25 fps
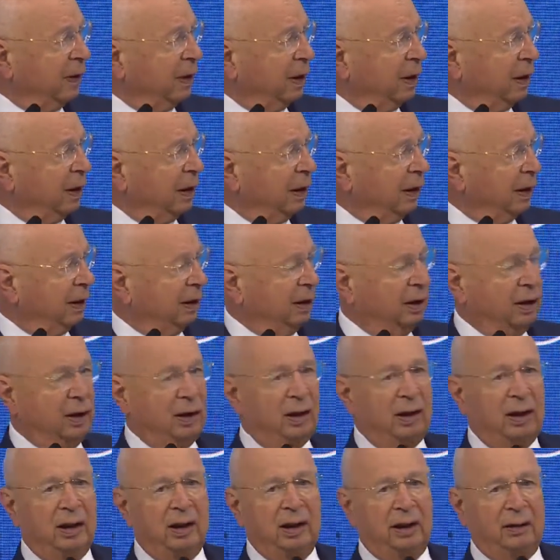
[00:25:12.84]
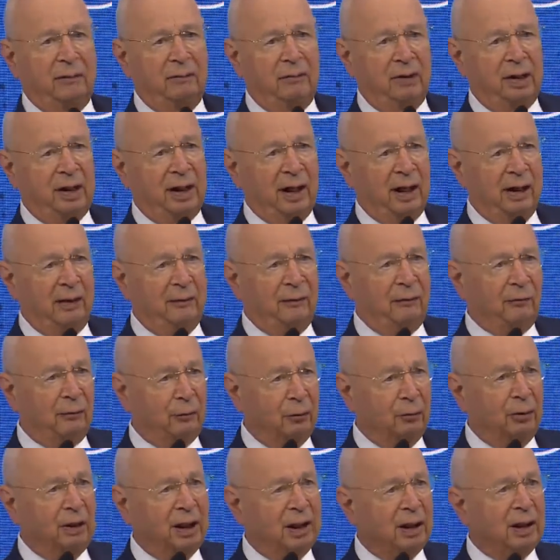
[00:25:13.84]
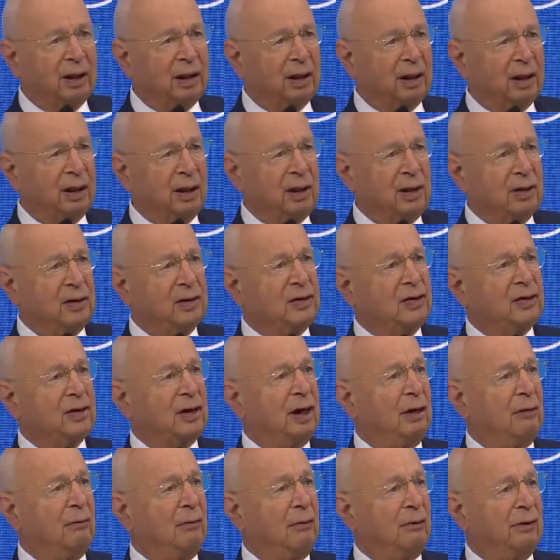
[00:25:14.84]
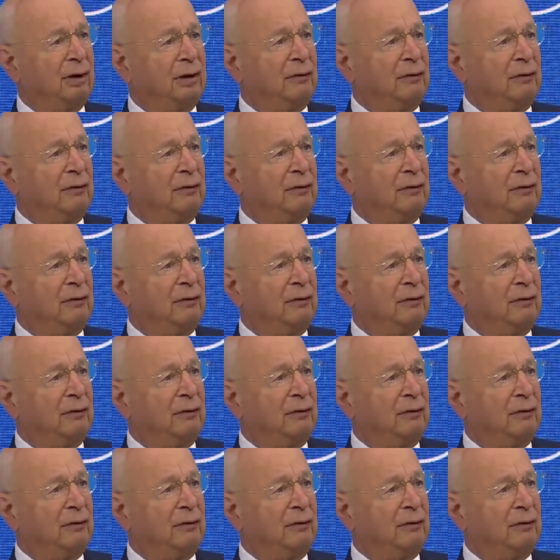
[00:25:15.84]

And we have to increase our